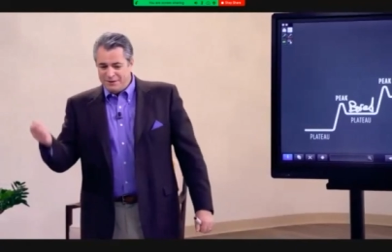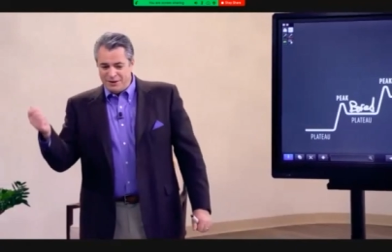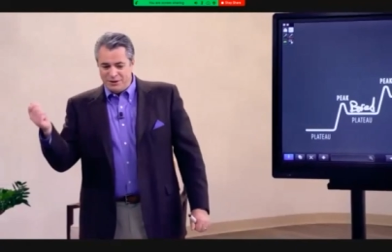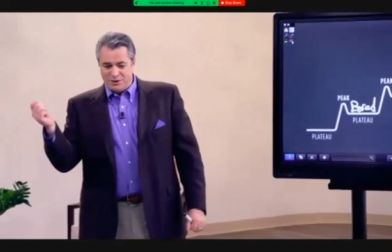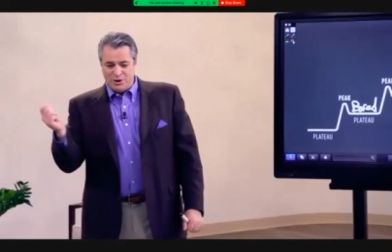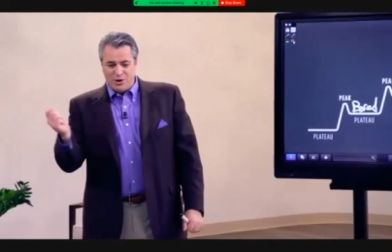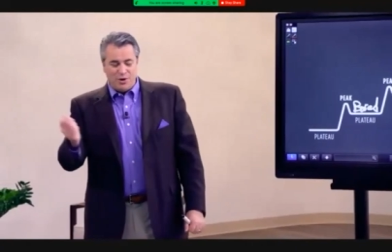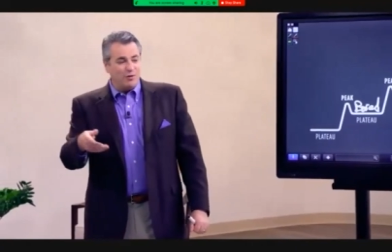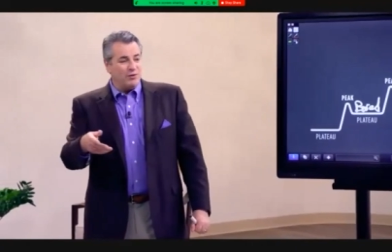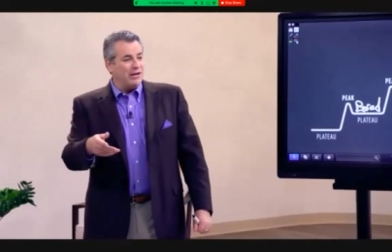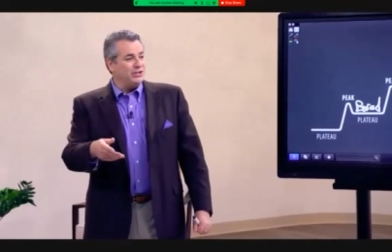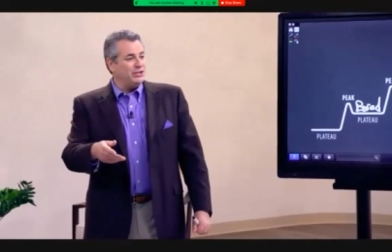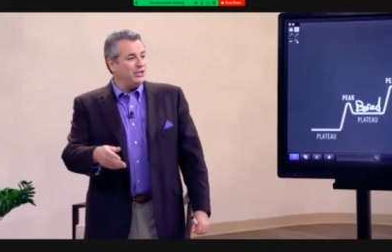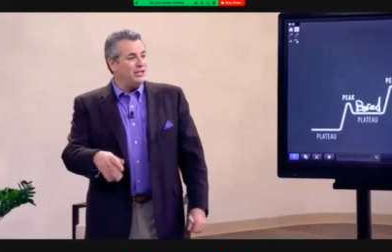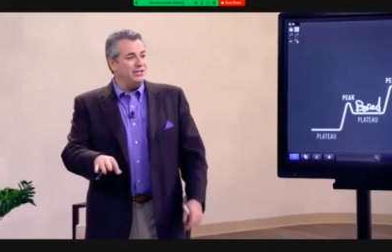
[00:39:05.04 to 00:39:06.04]
They throw a
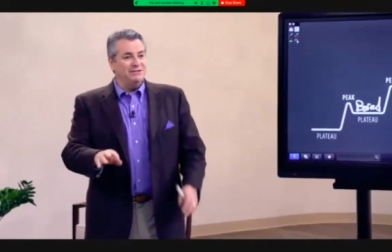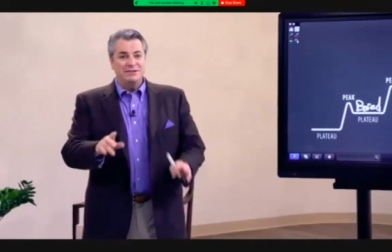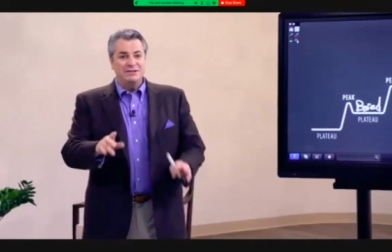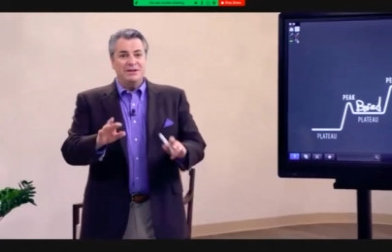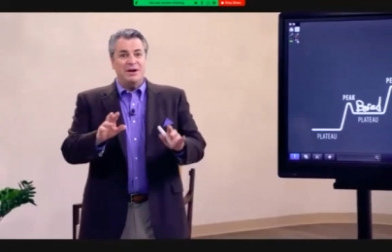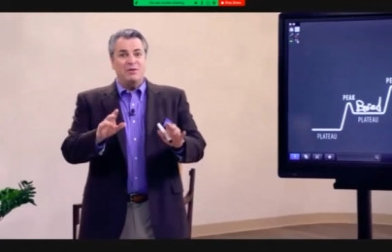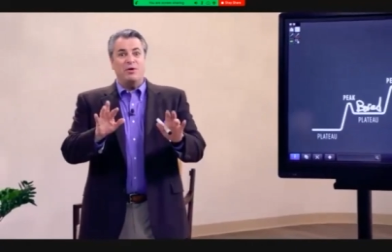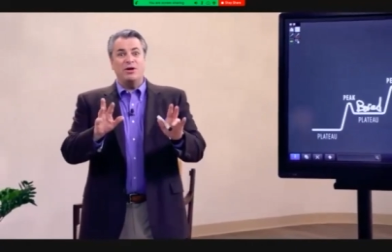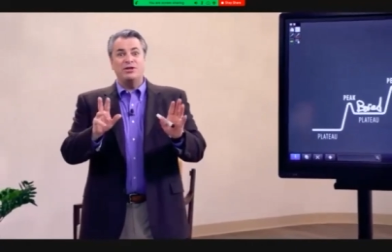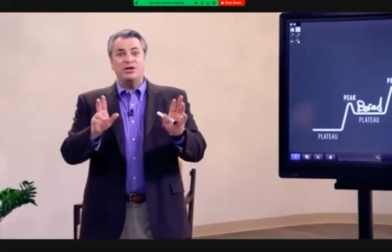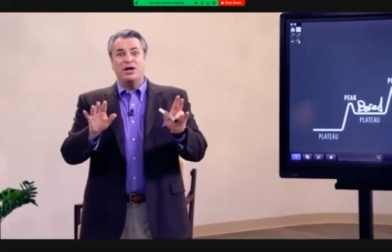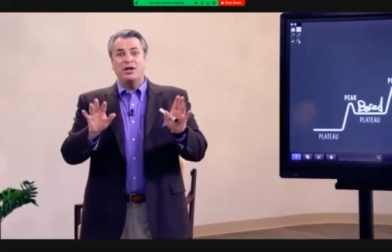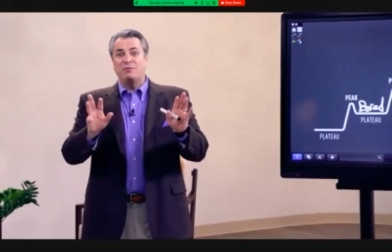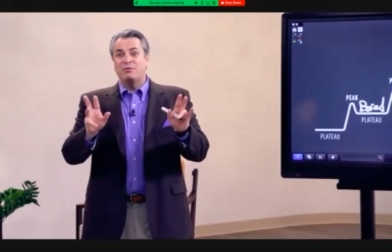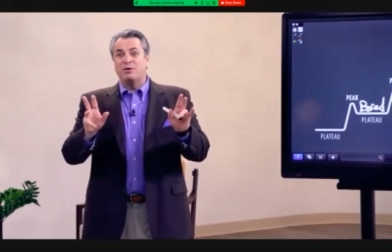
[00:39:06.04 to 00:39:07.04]
wrench in and watch
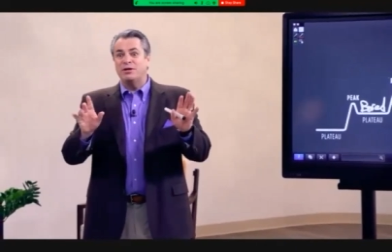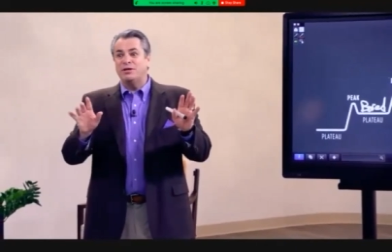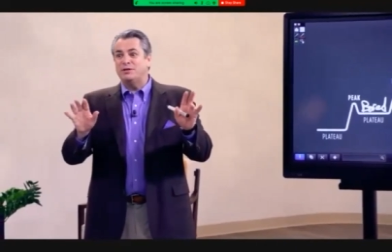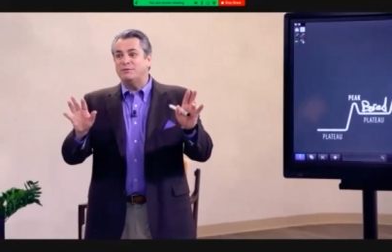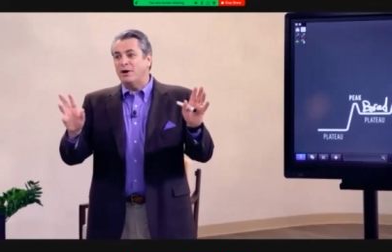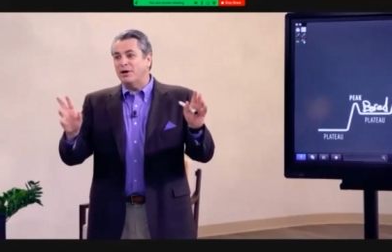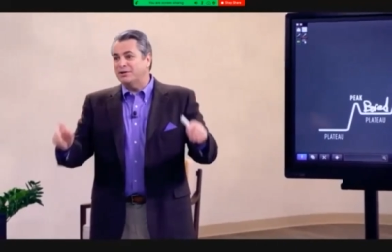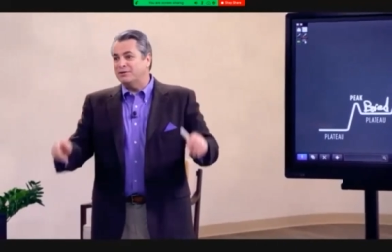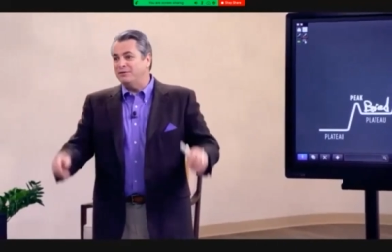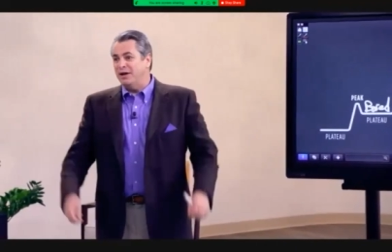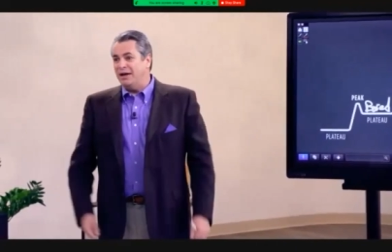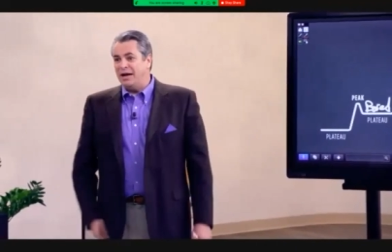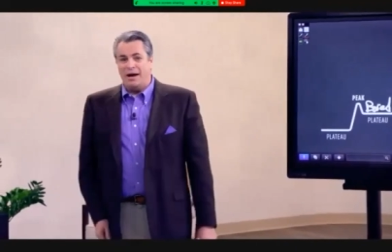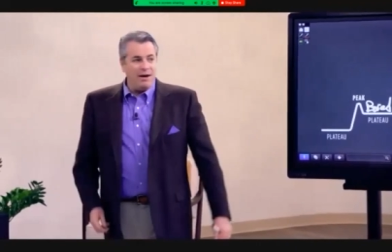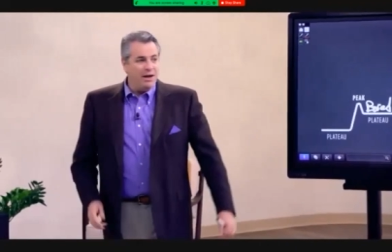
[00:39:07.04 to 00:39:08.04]
all the pretty sparks
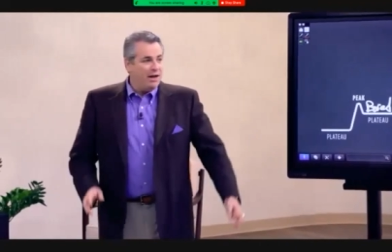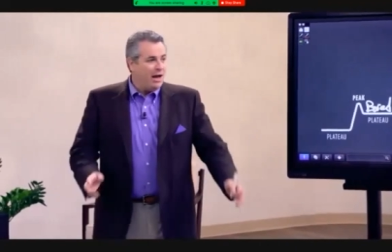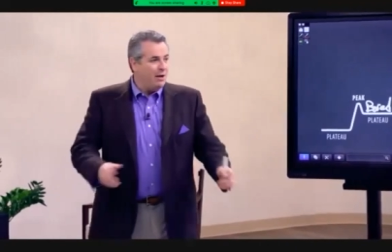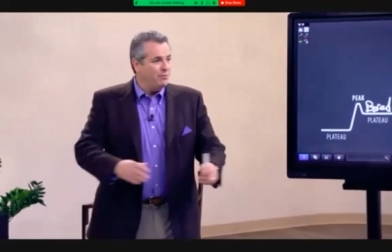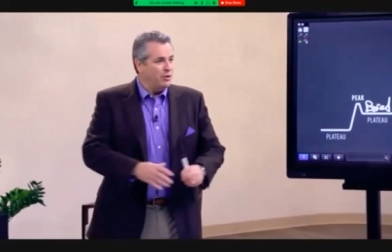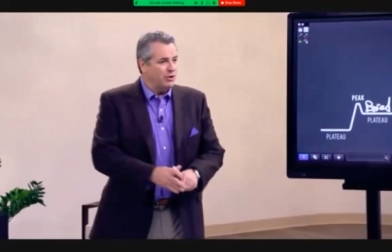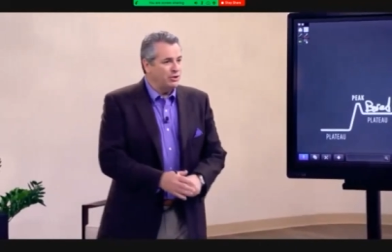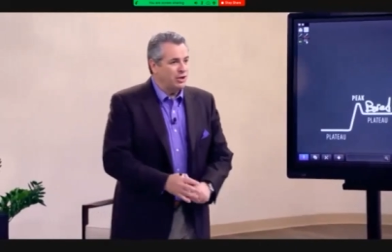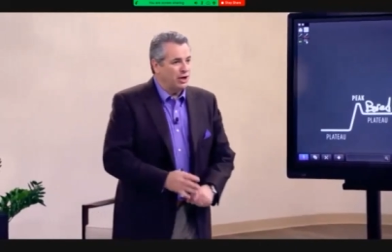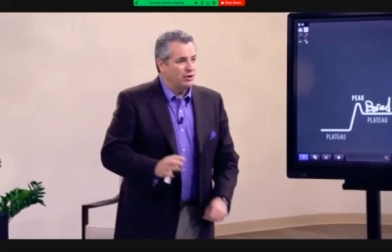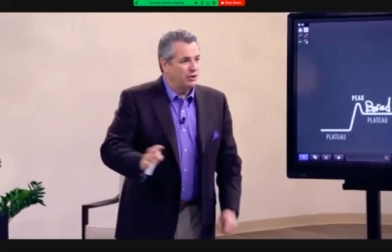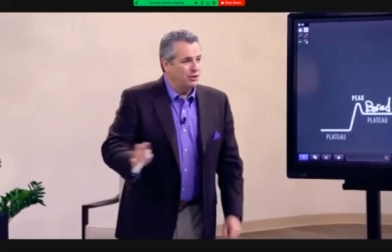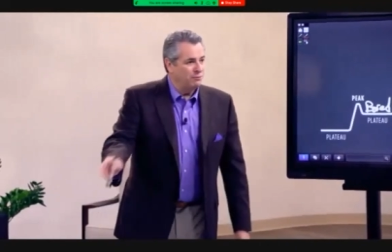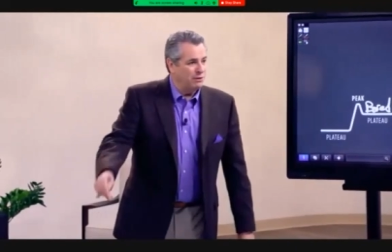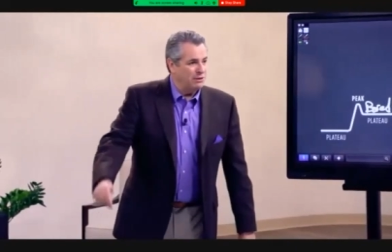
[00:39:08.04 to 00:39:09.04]
fly. I'm going to start
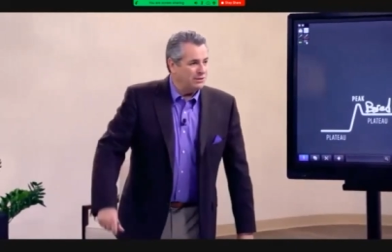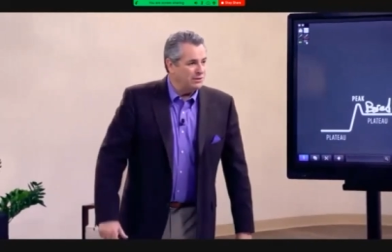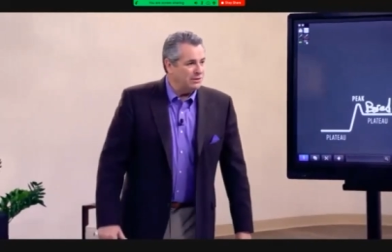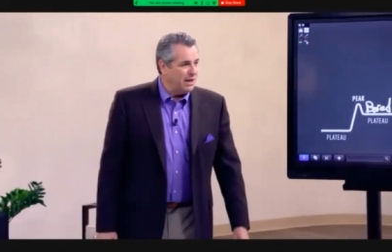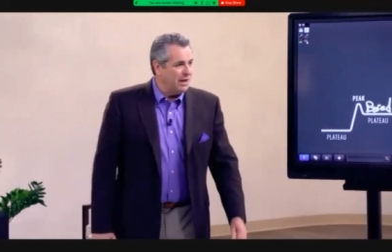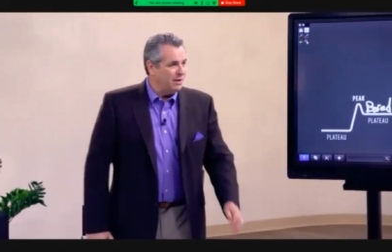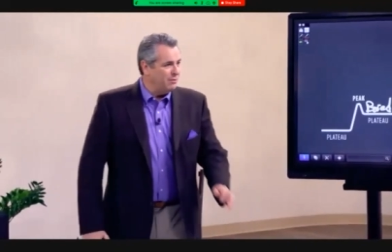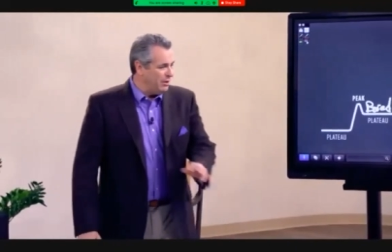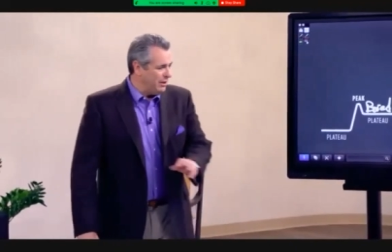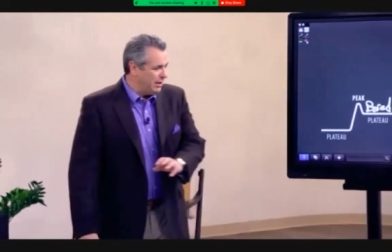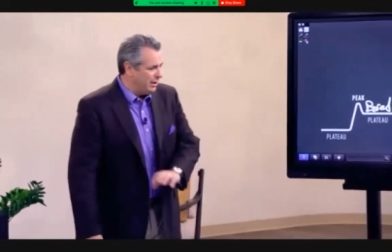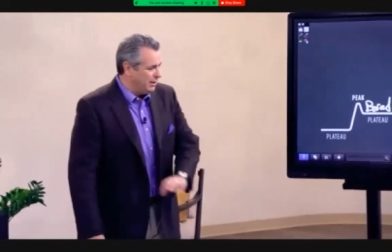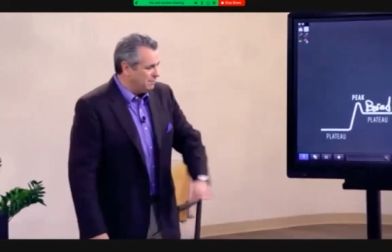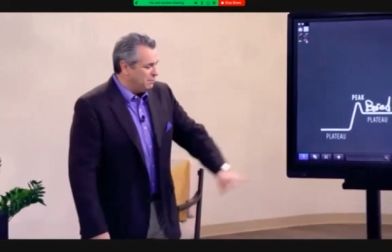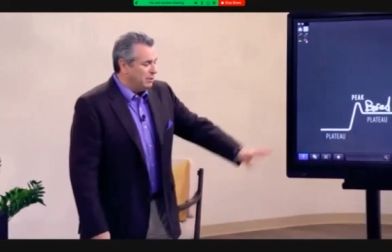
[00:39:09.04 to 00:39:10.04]
another business. I'm going to
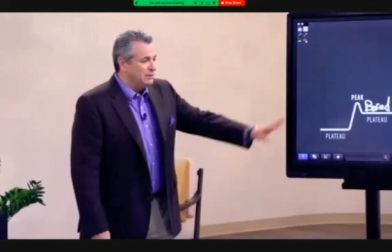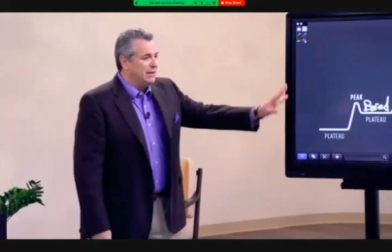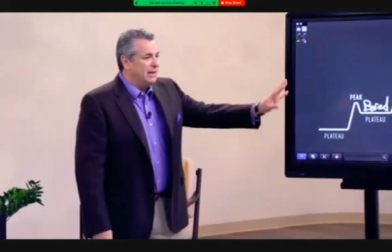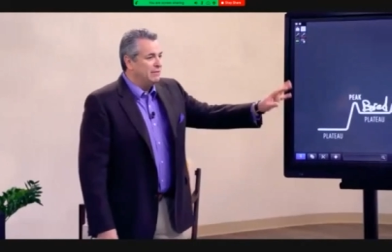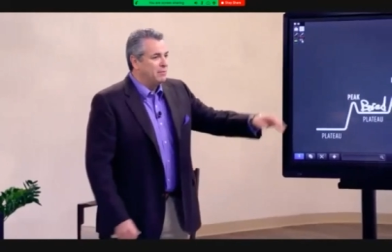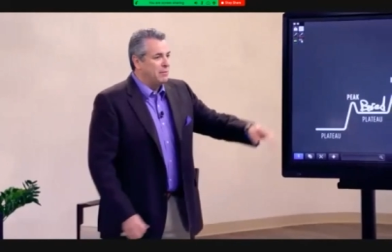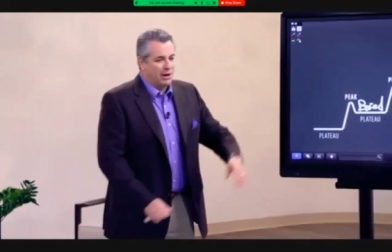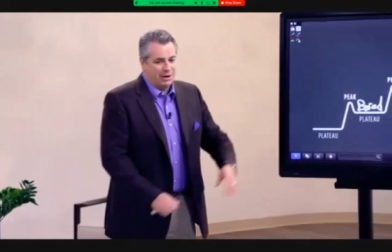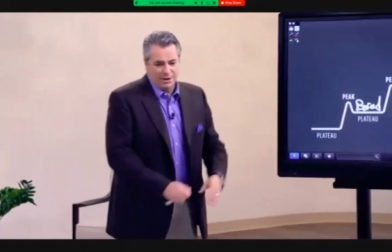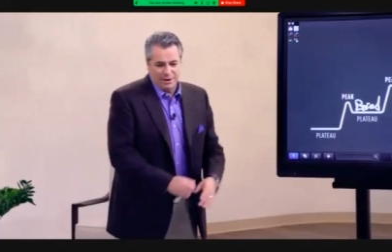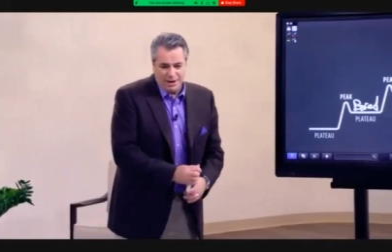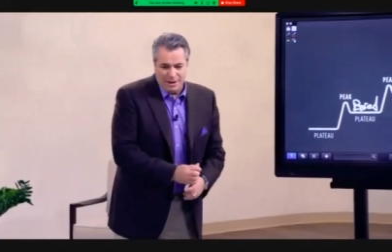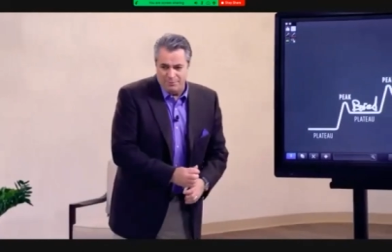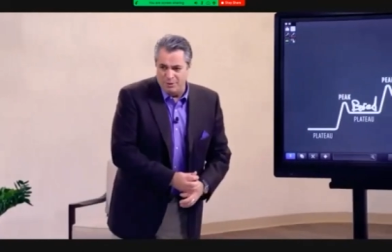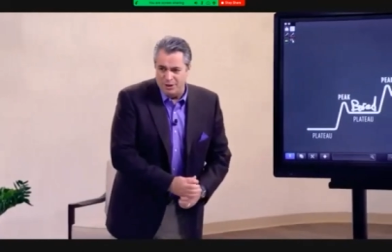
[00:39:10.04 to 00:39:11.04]
get into multi-level
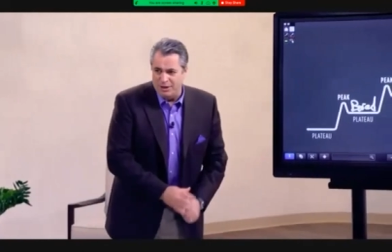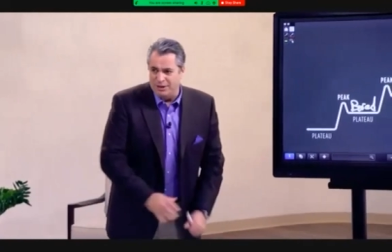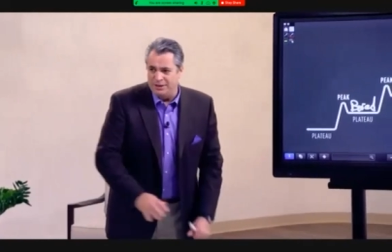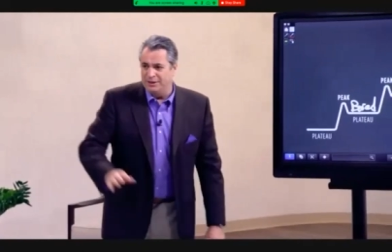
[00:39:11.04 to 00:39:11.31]
marketing. I'm going to get